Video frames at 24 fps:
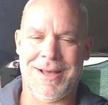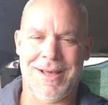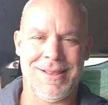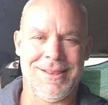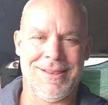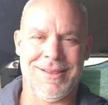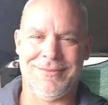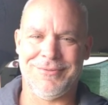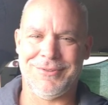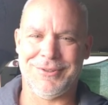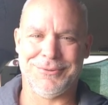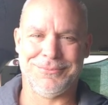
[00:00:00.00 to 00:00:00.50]
I
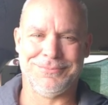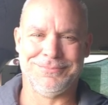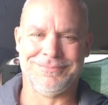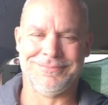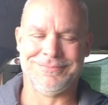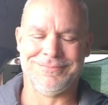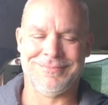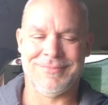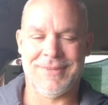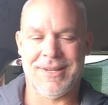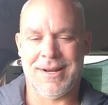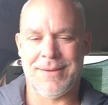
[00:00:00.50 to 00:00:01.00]
love you.
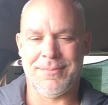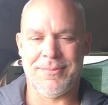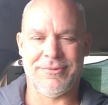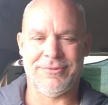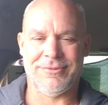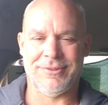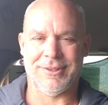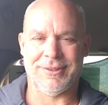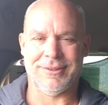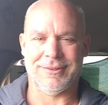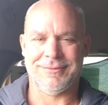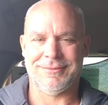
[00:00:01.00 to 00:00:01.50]
And I'm a
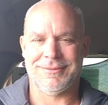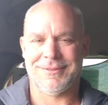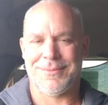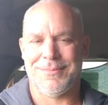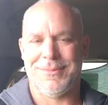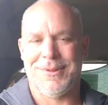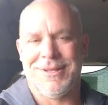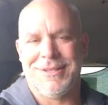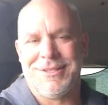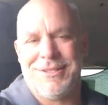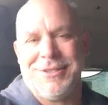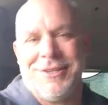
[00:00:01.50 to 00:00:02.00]
flirt, so
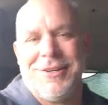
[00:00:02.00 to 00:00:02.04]
I'm going